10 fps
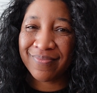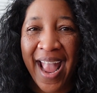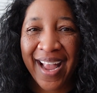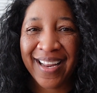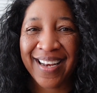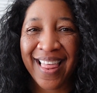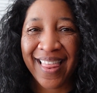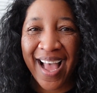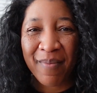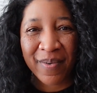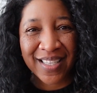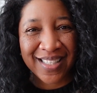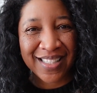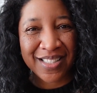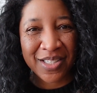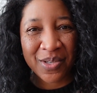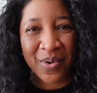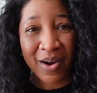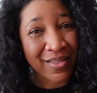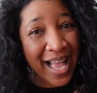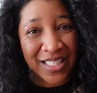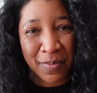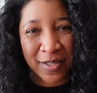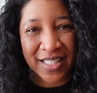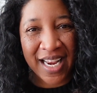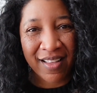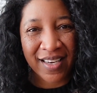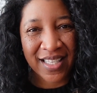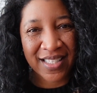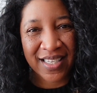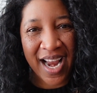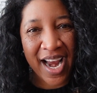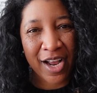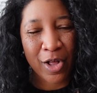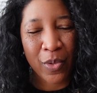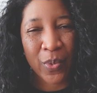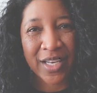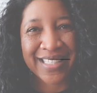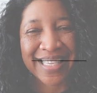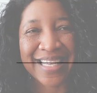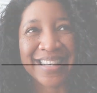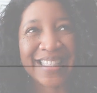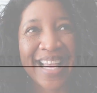And that brings us to our last personality style, which is